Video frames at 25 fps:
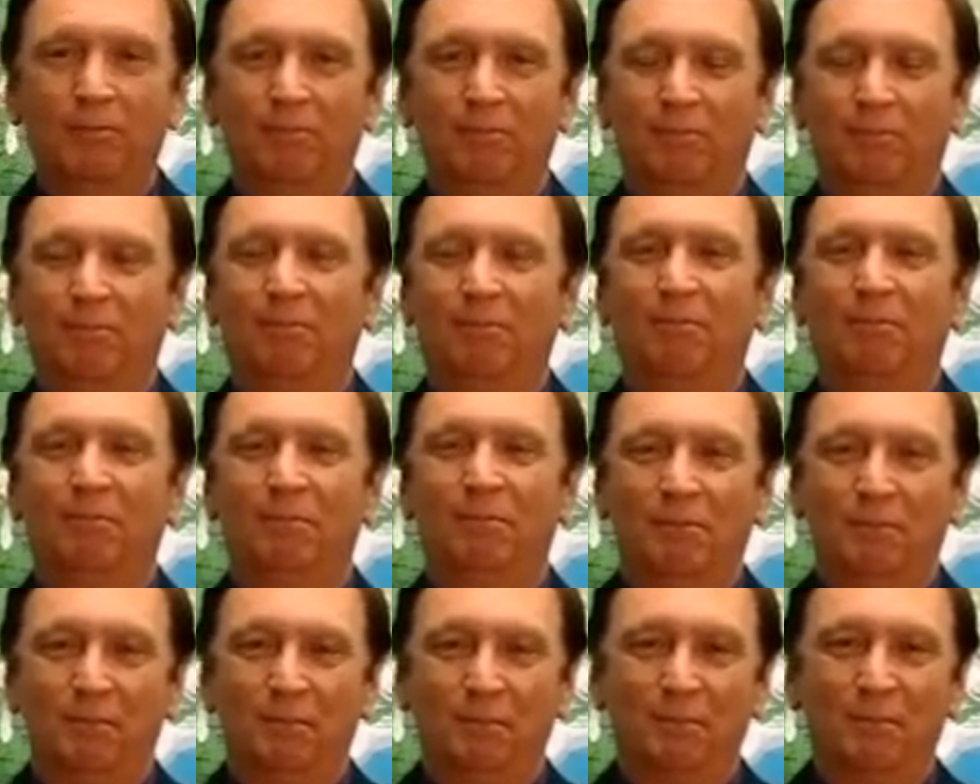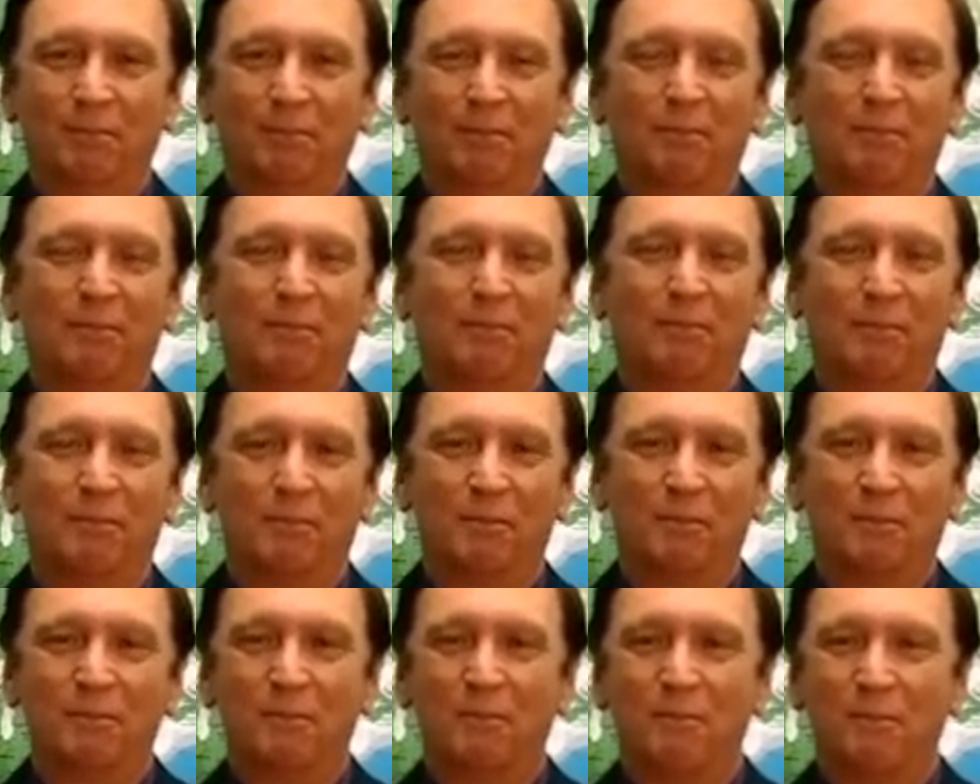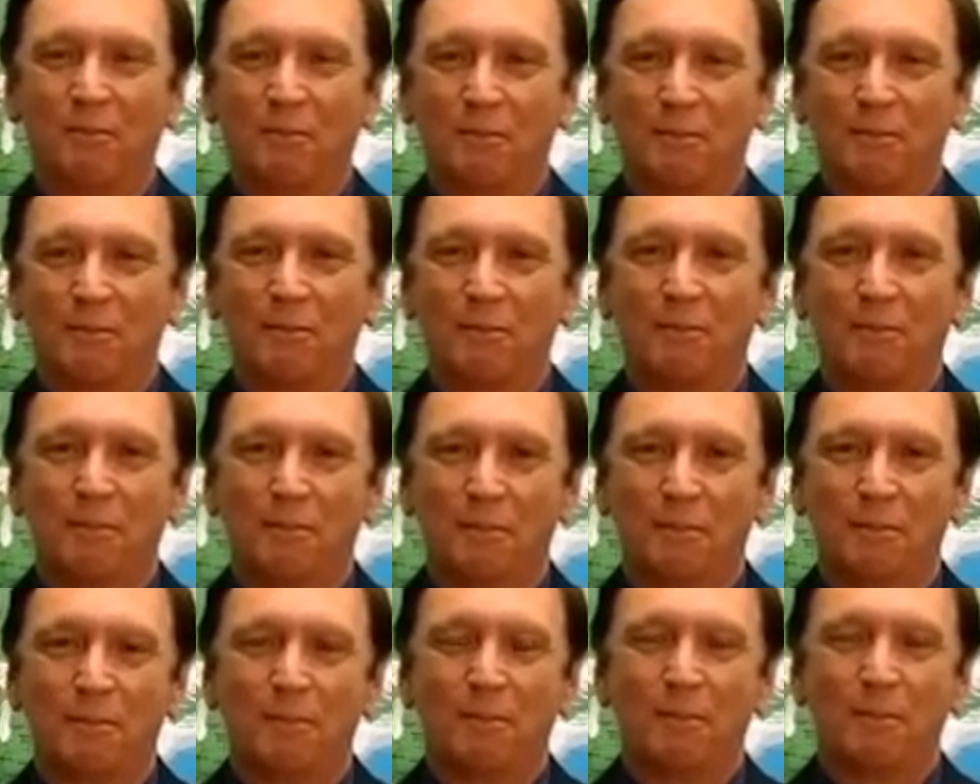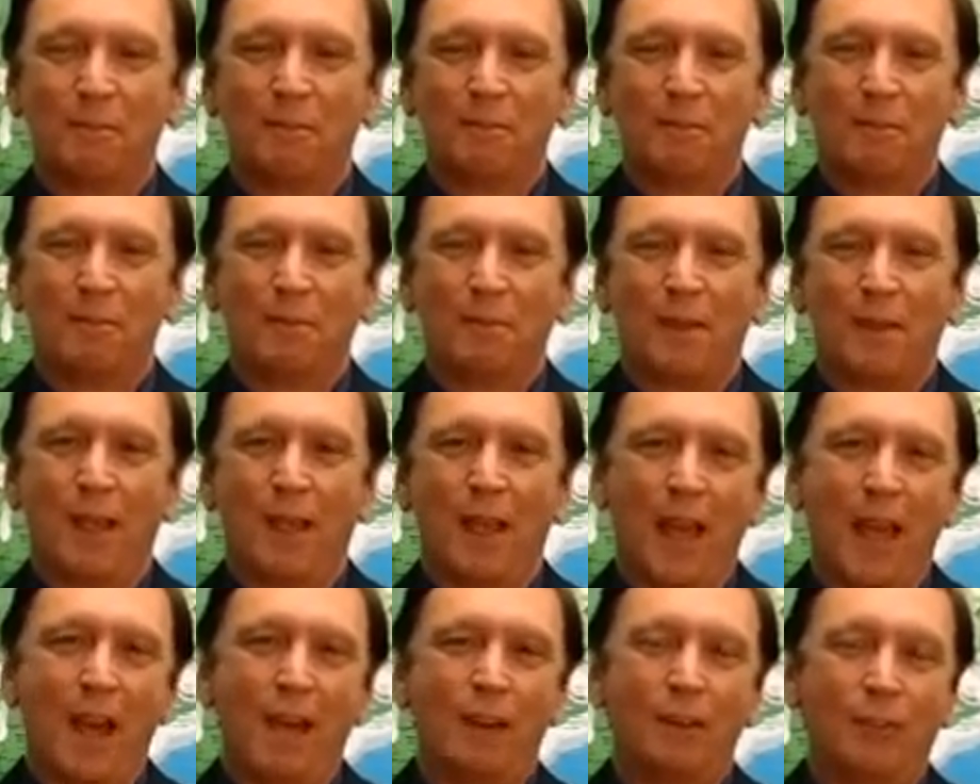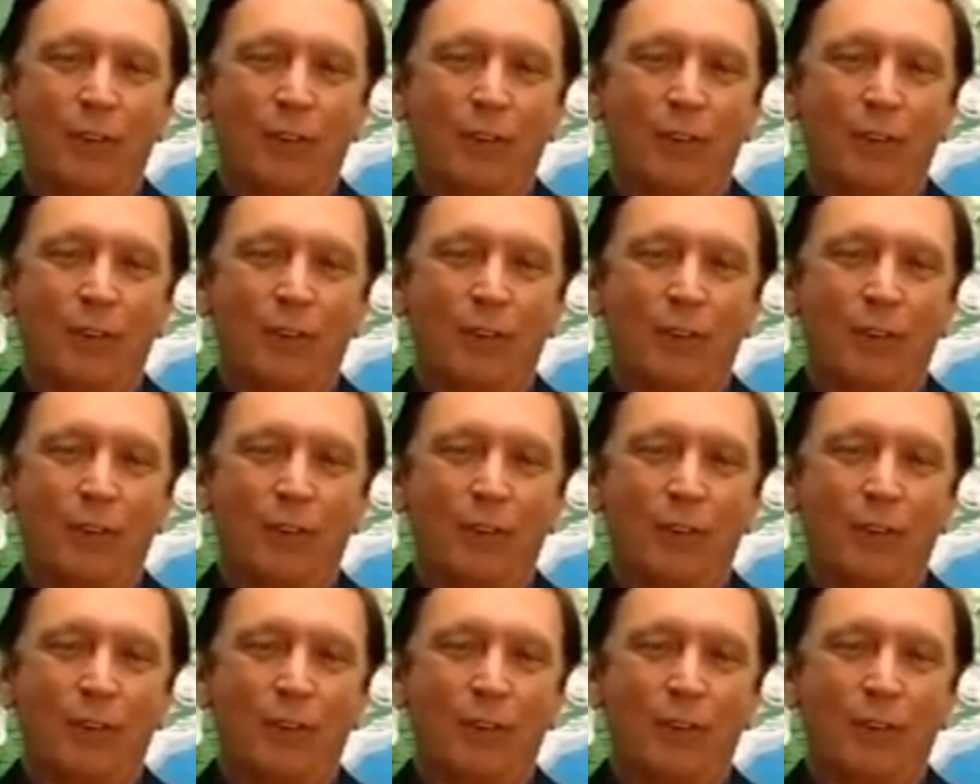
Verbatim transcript: Out